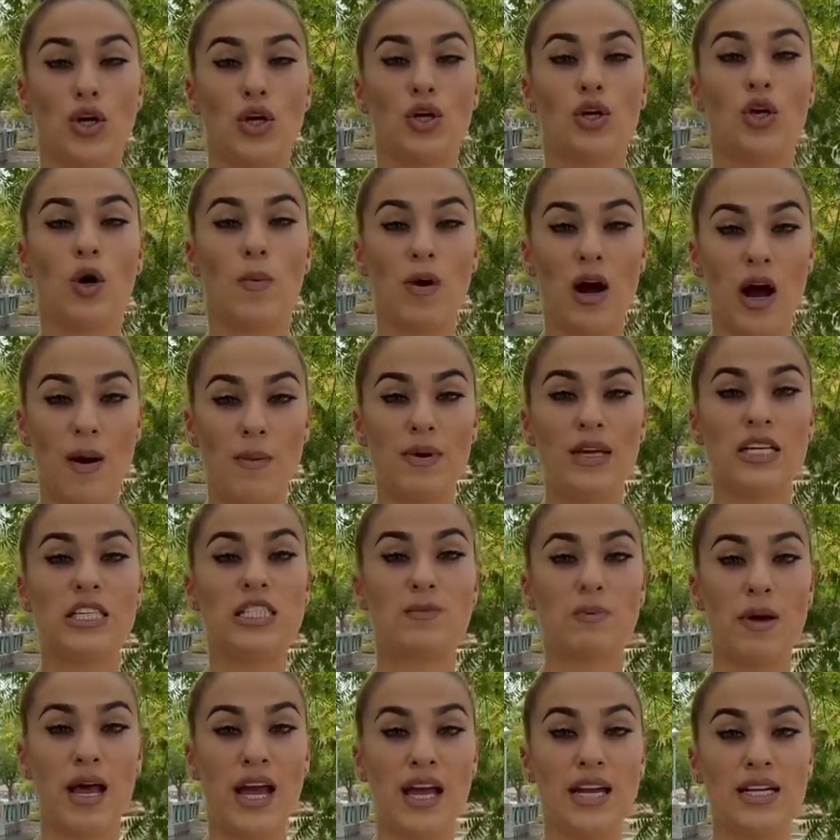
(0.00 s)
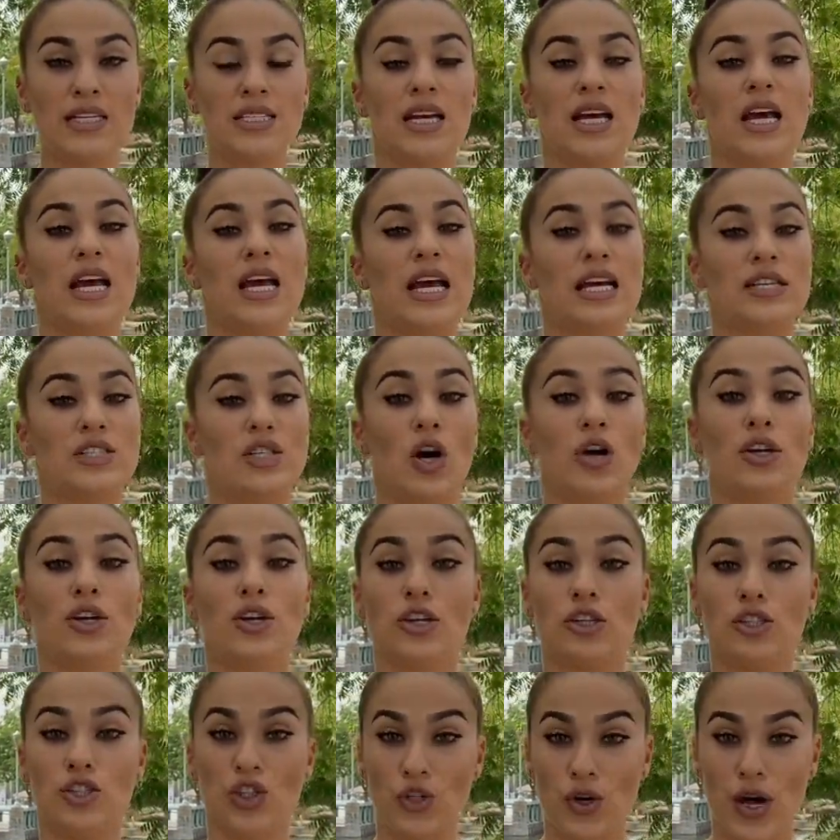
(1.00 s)
you'll probably spend is on
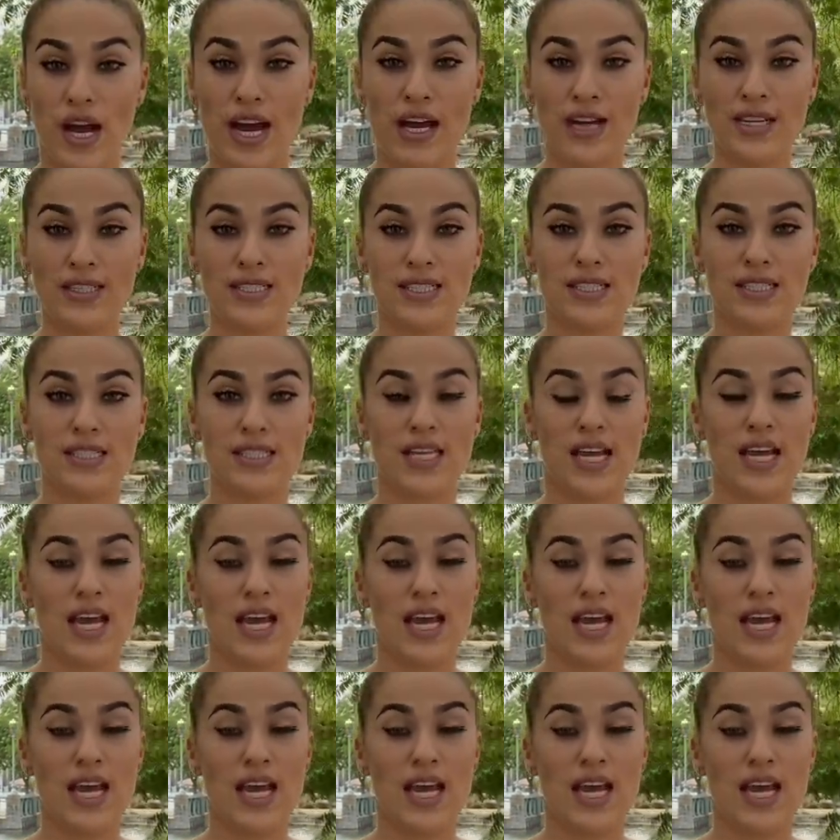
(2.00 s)
your dress